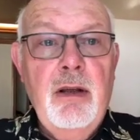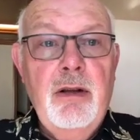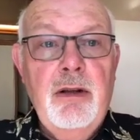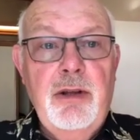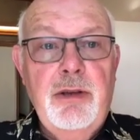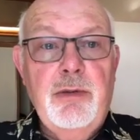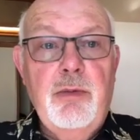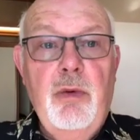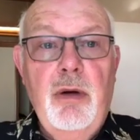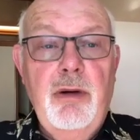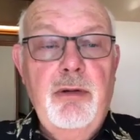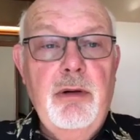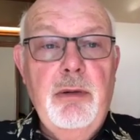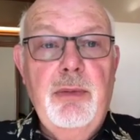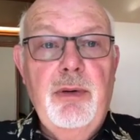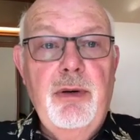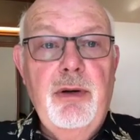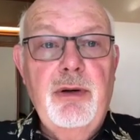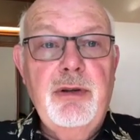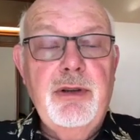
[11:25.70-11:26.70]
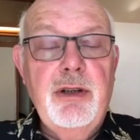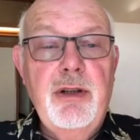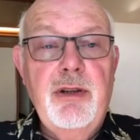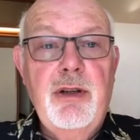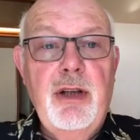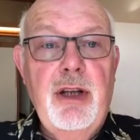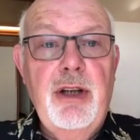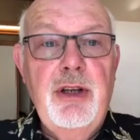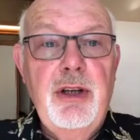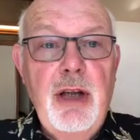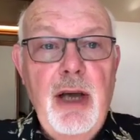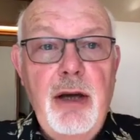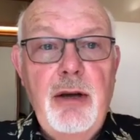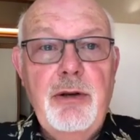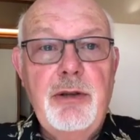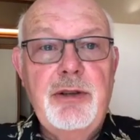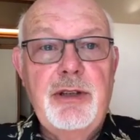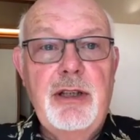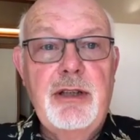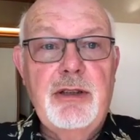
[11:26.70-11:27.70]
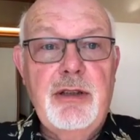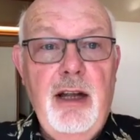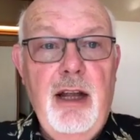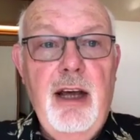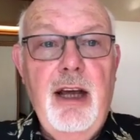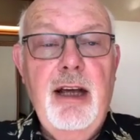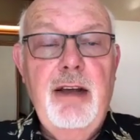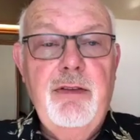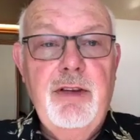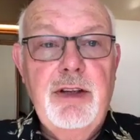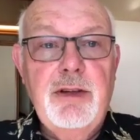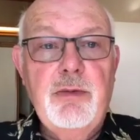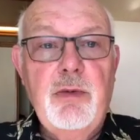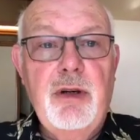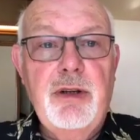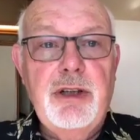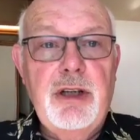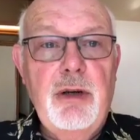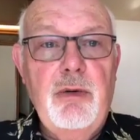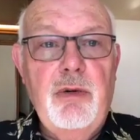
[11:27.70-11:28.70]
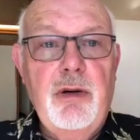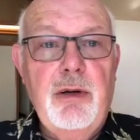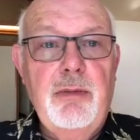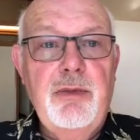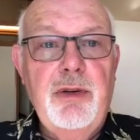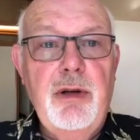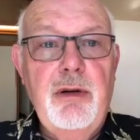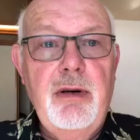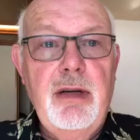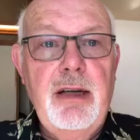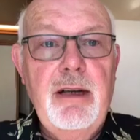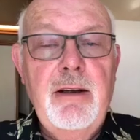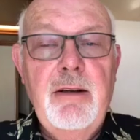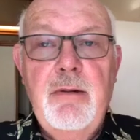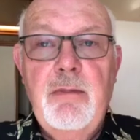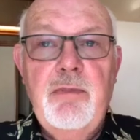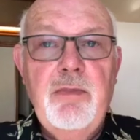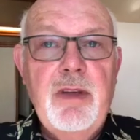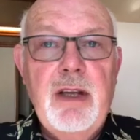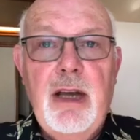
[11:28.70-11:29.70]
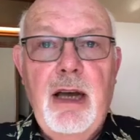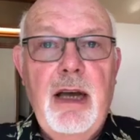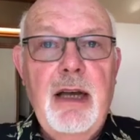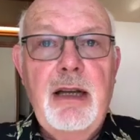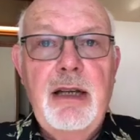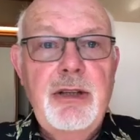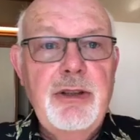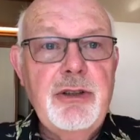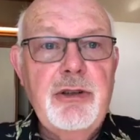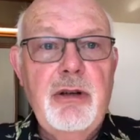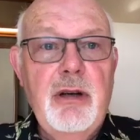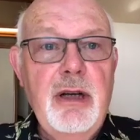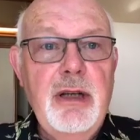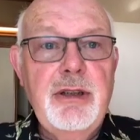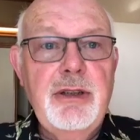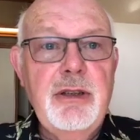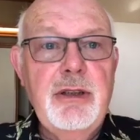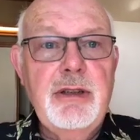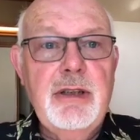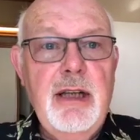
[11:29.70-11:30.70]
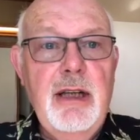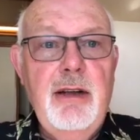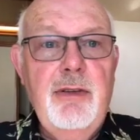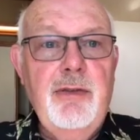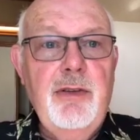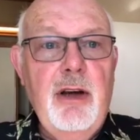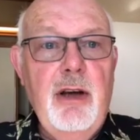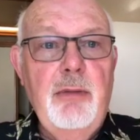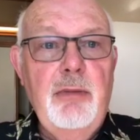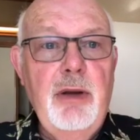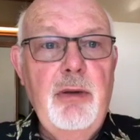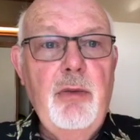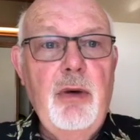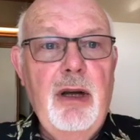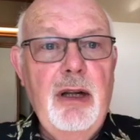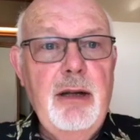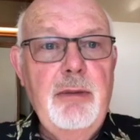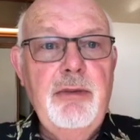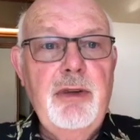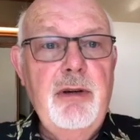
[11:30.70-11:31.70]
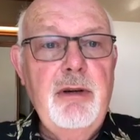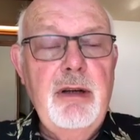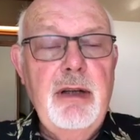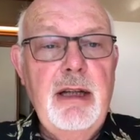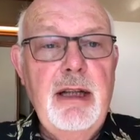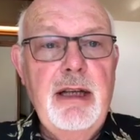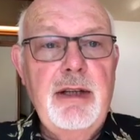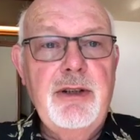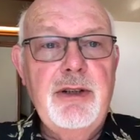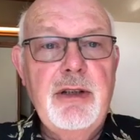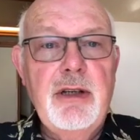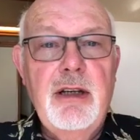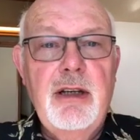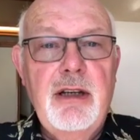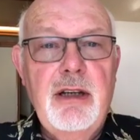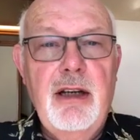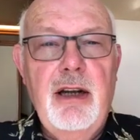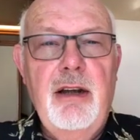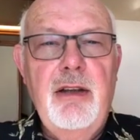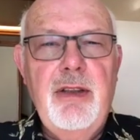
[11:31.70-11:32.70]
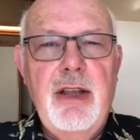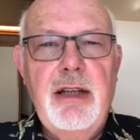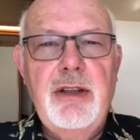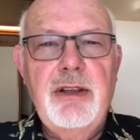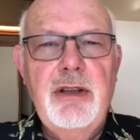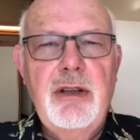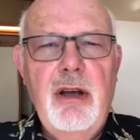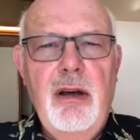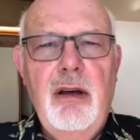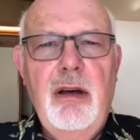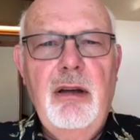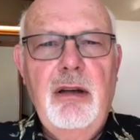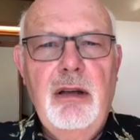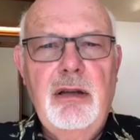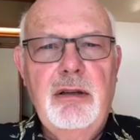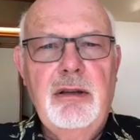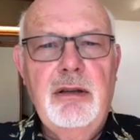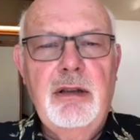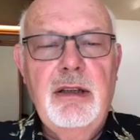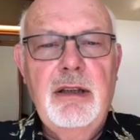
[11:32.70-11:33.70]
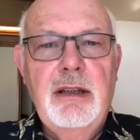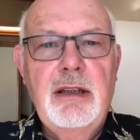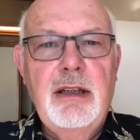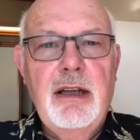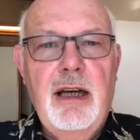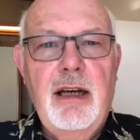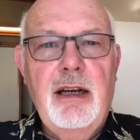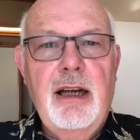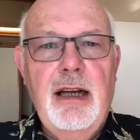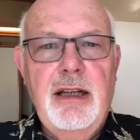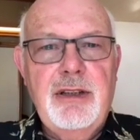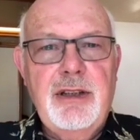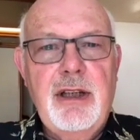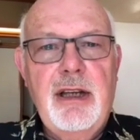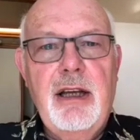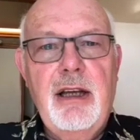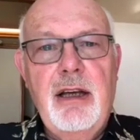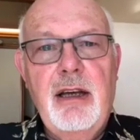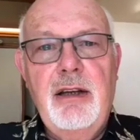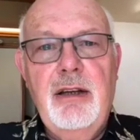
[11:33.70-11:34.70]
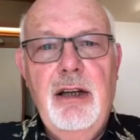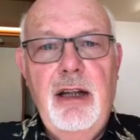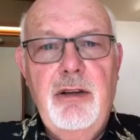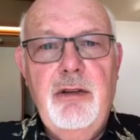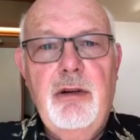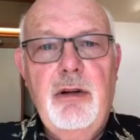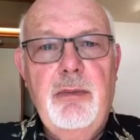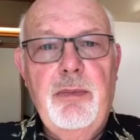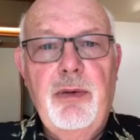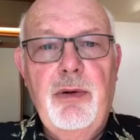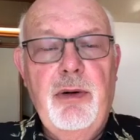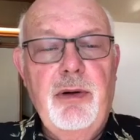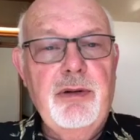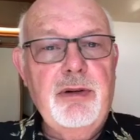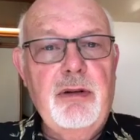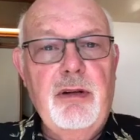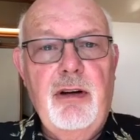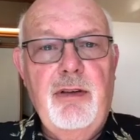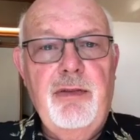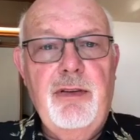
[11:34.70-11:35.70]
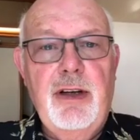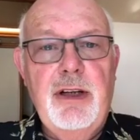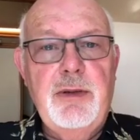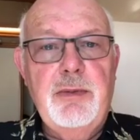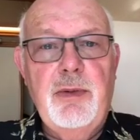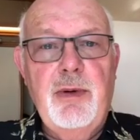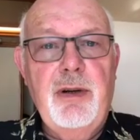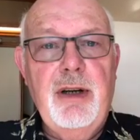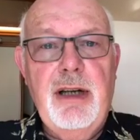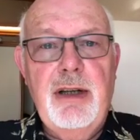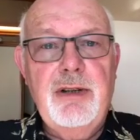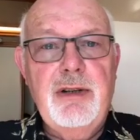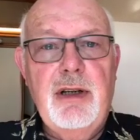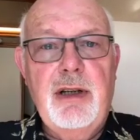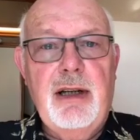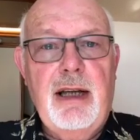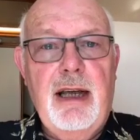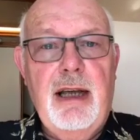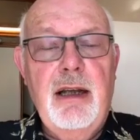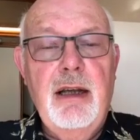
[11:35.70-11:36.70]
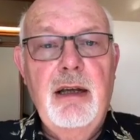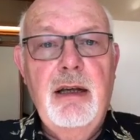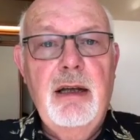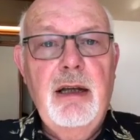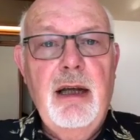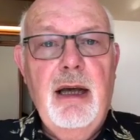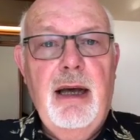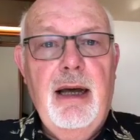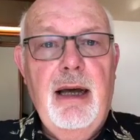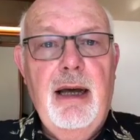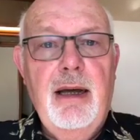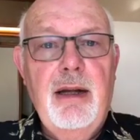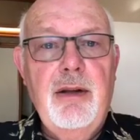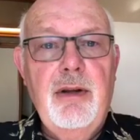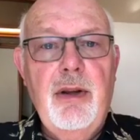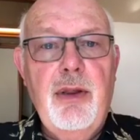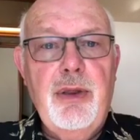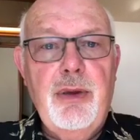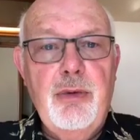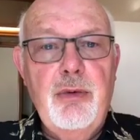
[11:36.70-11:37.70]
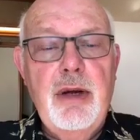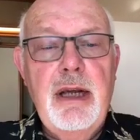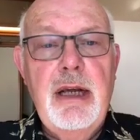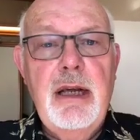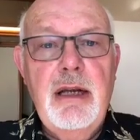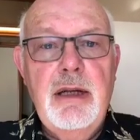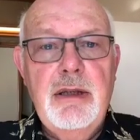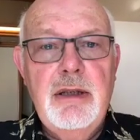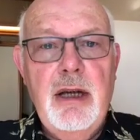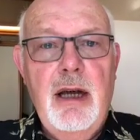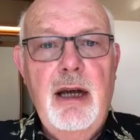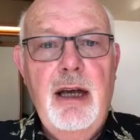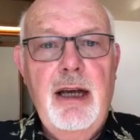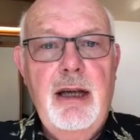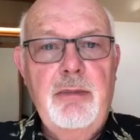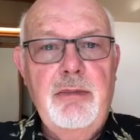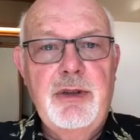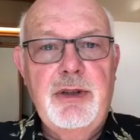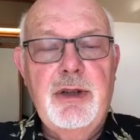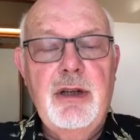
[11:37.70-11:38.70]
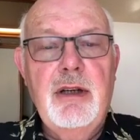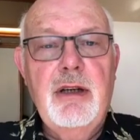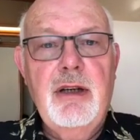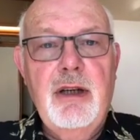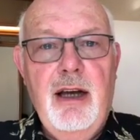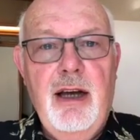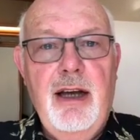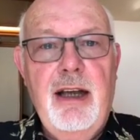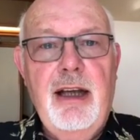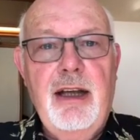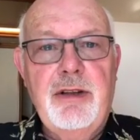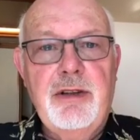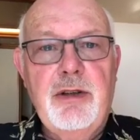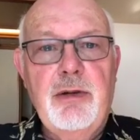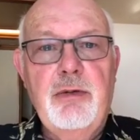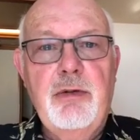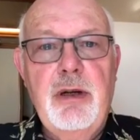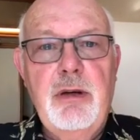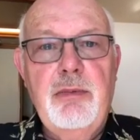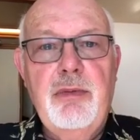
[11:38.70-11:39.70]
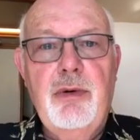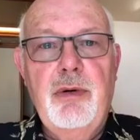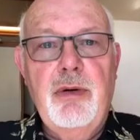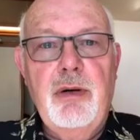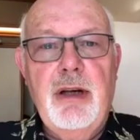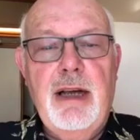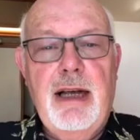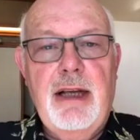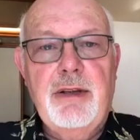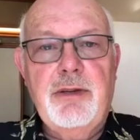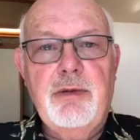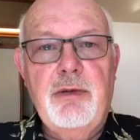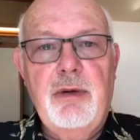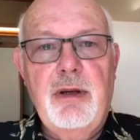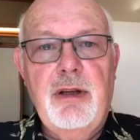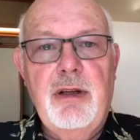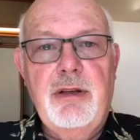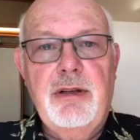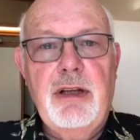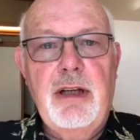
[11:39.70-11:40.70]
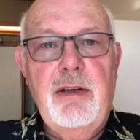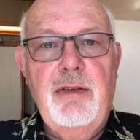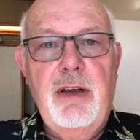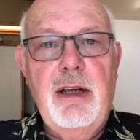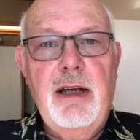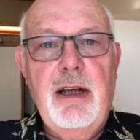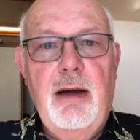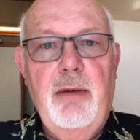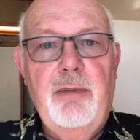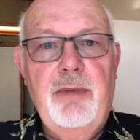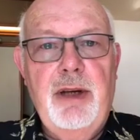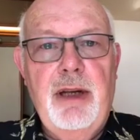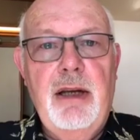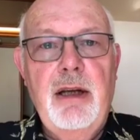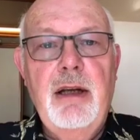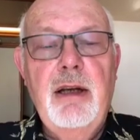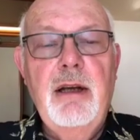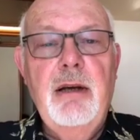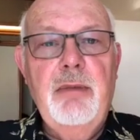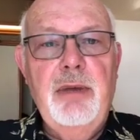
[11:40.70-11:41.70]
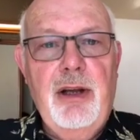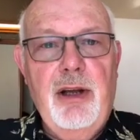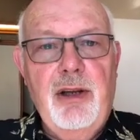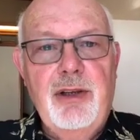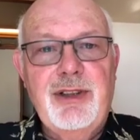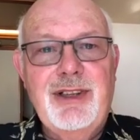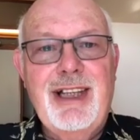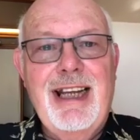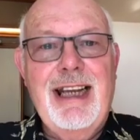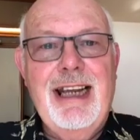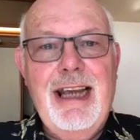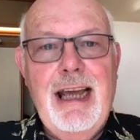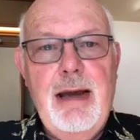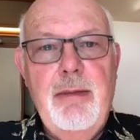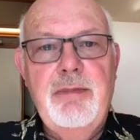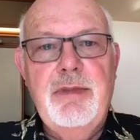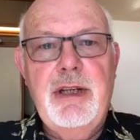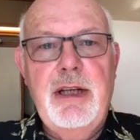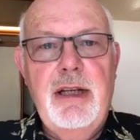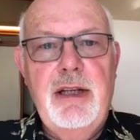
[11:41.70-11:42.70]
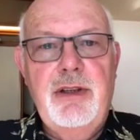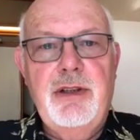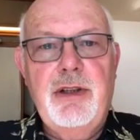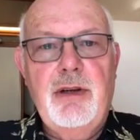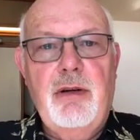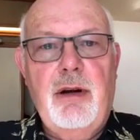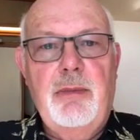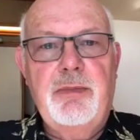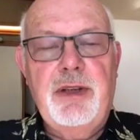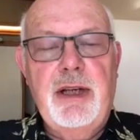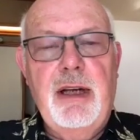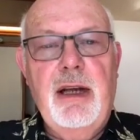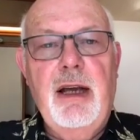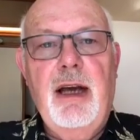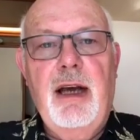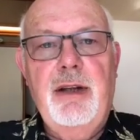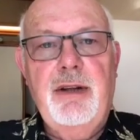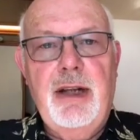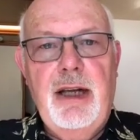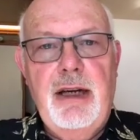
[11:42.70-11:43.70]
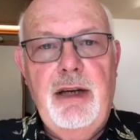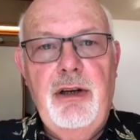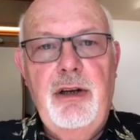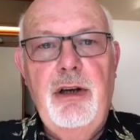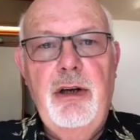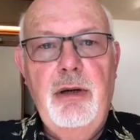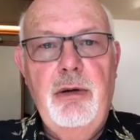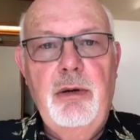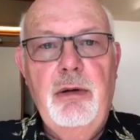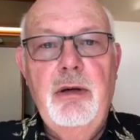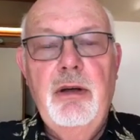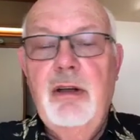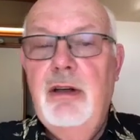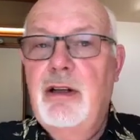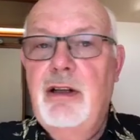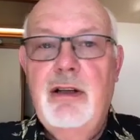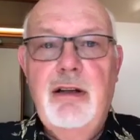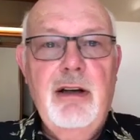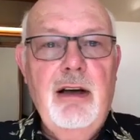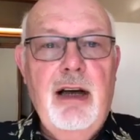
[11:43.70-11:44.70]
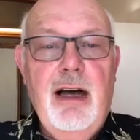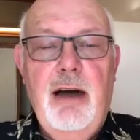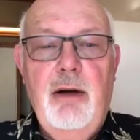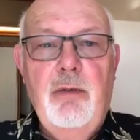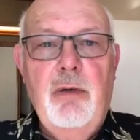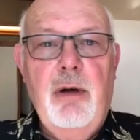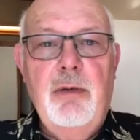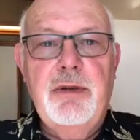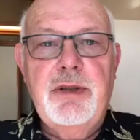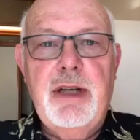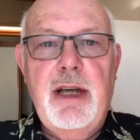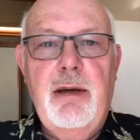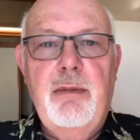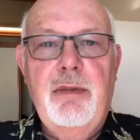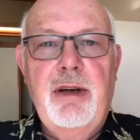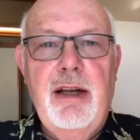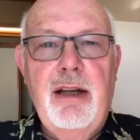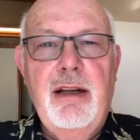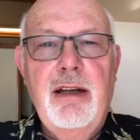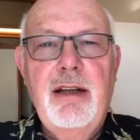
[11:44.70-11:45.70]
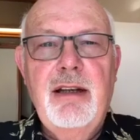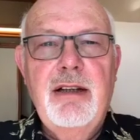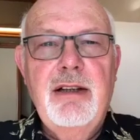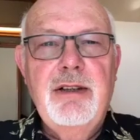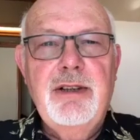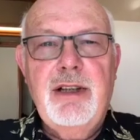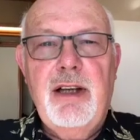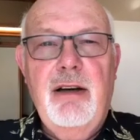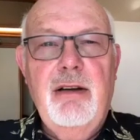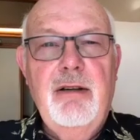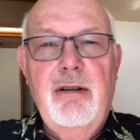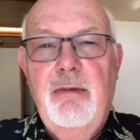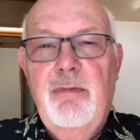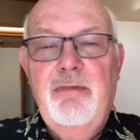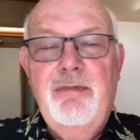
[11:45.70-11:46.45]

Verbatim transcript: there's one reporter that knows it's live, he's watching what I'm doing, and he's trying to telephone me while I'm doing this. You know, that's not on. And I had to kick another reporter off Facebook yesterday. Uh, three times I had to rebroadcast with a TV company because they kept interrupting and they knew uh, what was happening. So